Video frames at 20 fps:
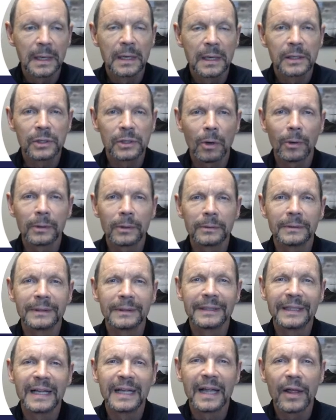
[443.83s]
So
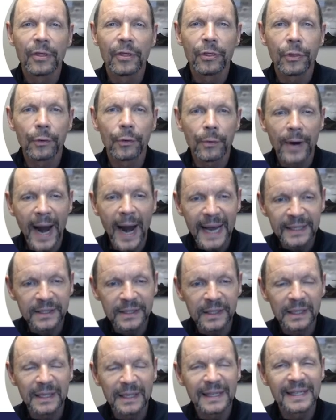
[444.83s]

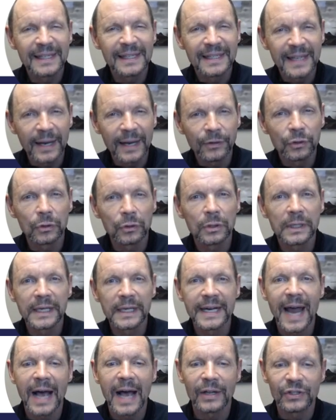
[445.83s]
thoracic central
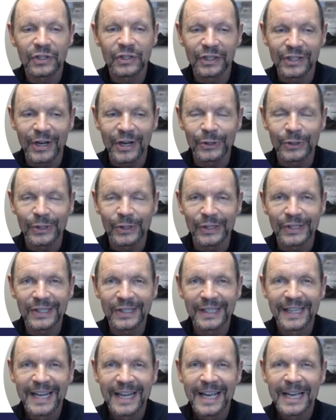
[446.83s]
canal
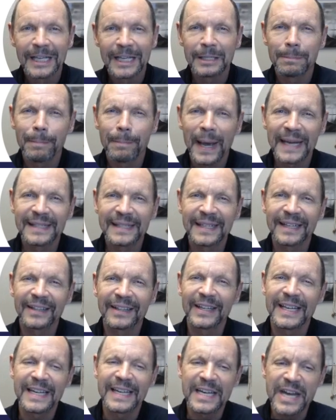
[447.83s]
stenosis is
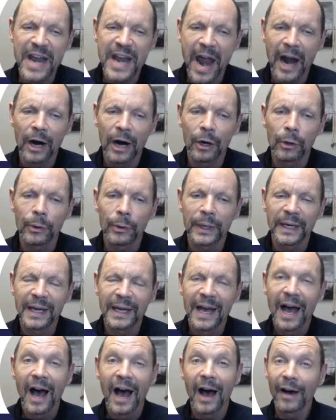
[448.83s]
basically narrowing
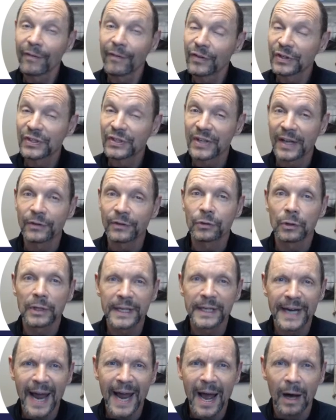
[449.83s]
of the central
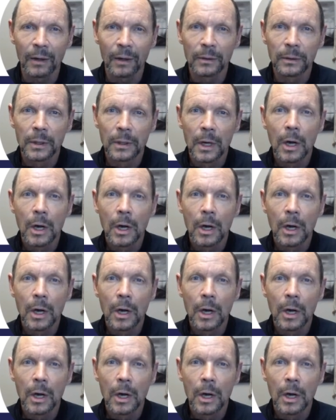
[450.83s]
canal